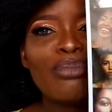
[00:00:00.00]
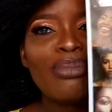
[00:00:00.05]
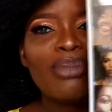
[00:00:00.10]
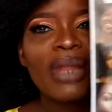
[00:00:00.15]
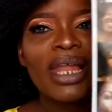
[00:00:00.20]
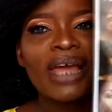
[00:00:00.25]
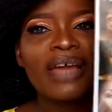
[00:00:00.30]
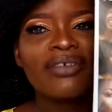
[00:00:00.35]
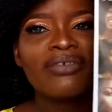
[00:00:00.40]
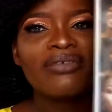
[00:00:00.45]

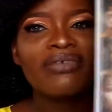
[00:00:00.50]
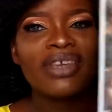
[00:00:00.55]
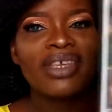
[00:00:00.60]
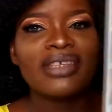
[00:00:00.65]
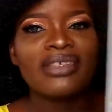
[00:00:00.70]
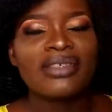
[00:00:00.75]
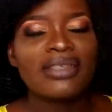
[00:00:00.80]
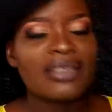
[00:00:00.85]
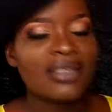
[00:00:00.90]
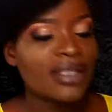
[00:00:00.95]
black
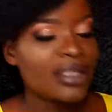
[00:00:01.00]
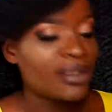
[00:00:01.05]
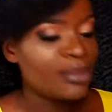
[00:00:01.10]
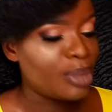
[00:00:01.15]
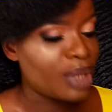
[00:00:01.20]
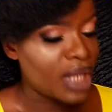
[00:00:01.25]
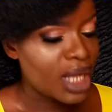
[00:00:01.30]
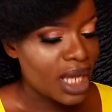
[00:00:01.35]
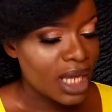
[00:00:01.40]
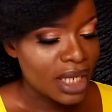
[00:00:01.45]
faces
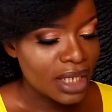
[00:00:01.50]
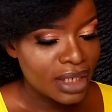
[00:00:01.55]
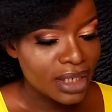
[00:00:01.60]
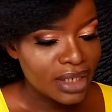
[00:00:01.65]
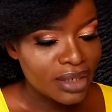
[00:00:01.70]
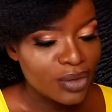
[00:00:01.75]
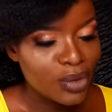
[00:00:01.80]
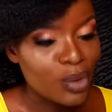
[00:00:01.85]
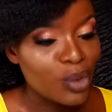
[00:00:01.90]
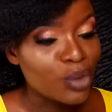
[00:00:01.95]
behind
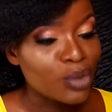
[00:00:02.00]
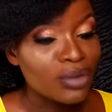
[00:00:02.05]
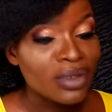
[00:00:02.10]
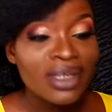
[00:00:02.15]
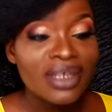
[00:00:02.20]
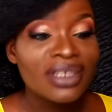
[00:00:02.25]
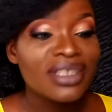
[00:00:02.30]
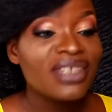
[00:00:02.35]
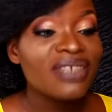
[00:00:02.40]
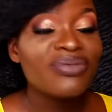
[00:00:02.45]
or
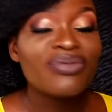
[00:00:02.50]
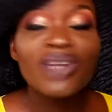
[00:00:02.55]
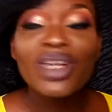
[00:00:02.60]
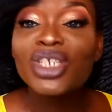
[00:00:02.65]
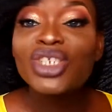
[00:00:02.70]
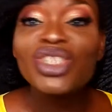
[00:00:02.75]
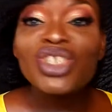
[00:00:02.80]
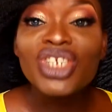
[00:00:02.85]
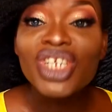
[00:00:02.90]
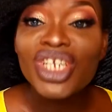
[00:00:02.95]

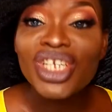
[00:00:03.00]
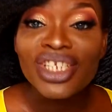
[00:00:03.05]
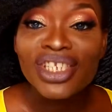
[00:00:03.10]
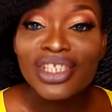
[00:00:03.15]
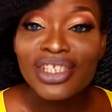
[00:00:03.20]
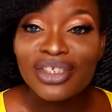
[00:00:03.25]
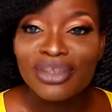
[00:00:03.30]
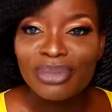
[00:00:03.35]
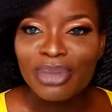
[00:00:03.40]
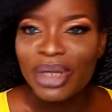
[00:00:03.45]
different
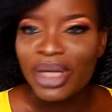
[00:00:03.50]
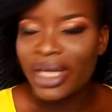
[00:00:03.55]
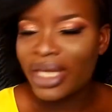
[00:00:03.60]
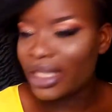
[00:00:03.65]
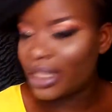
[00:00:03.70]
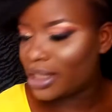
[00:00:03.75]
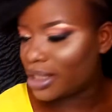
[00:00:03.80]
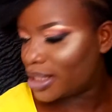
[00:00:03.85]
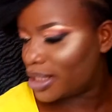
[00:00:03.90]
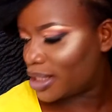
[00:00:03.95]
shades
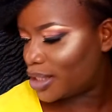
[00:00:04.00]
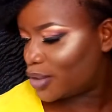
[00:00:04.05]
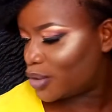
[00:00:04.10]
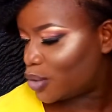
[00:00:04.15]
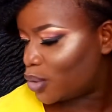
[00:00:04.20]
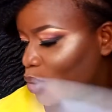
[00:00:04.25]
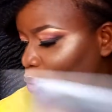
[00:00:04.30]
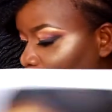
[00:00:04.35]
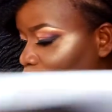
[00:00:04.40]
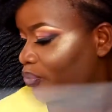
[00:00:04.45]
behind it
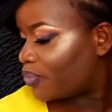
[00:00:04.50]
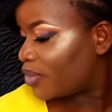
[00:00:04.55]
so